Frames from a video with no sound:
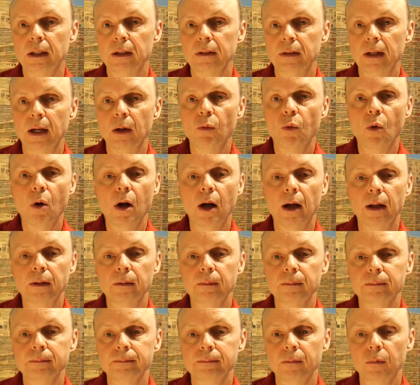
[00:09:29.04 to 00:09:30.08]
they want,
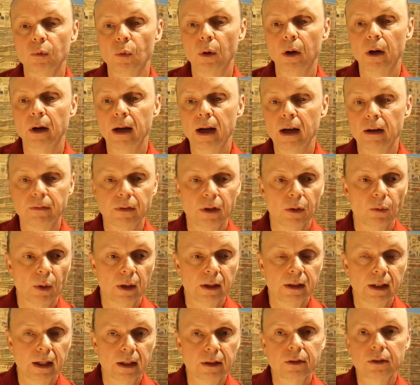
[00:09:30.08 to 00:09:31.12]
where
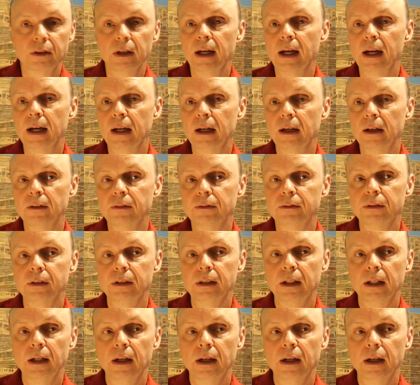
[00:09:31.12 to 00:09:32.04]
everyone gets to have